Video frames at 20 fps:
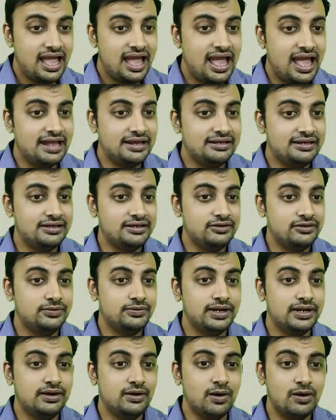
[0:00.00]
And you
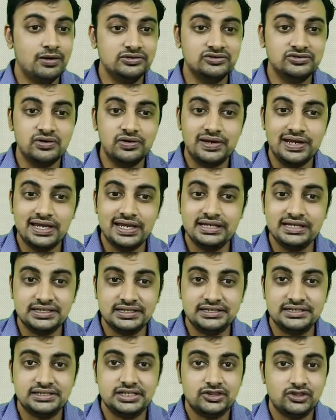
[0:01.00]
can also
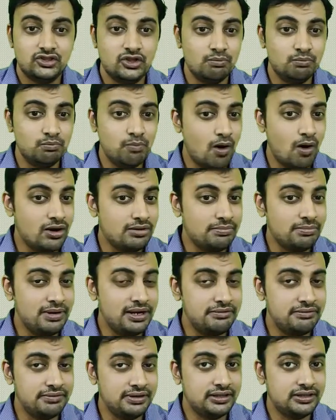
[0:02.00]
increase the bond
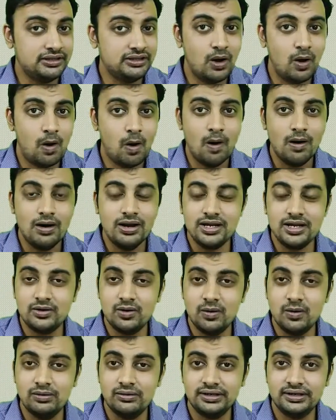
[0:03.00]
between the old
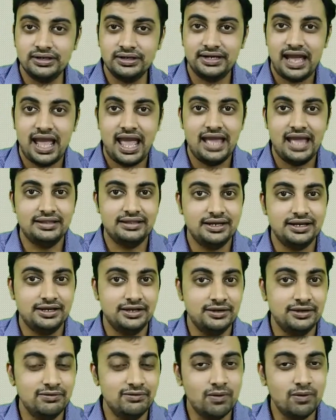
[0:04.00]
concrete and the
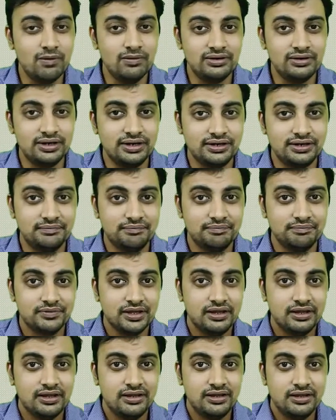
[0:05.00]
new concrete.
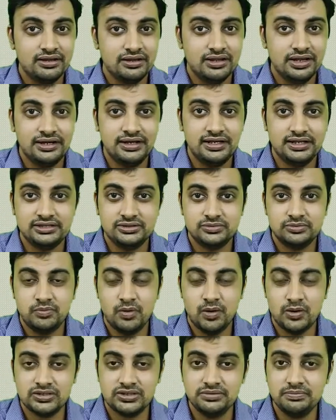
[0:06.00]
It is
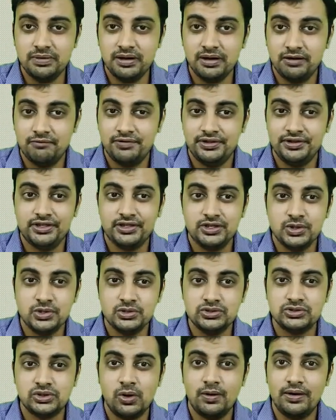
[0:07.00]
possible with
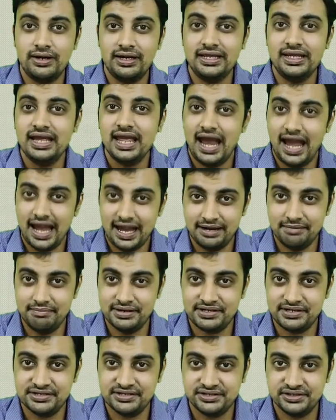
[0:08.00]
use only
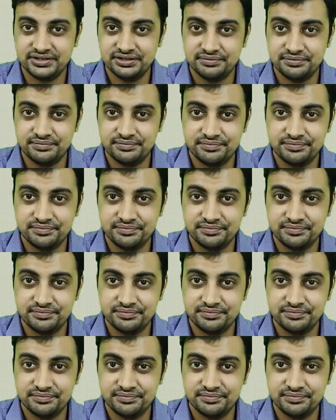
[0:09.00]
admixture.